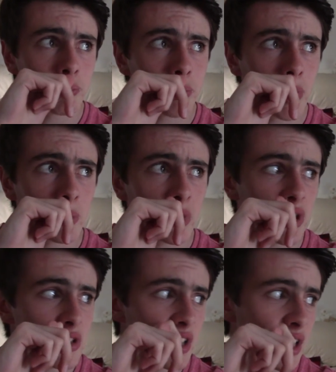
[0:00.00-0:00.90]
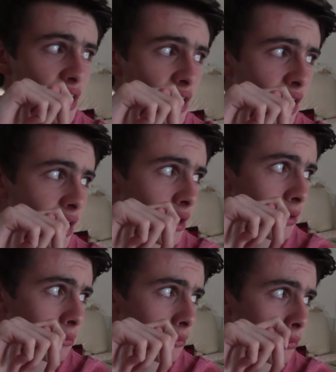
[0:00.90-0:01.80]
but because the
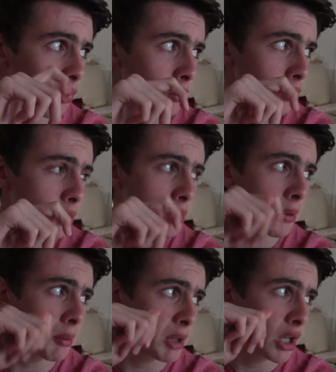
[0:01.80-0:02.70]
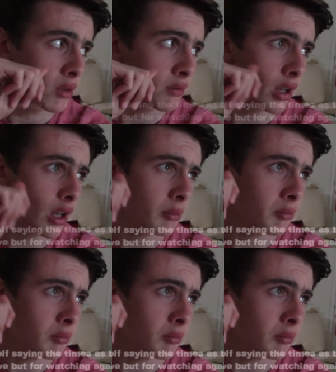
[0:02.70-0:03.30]
EA one will probably be over,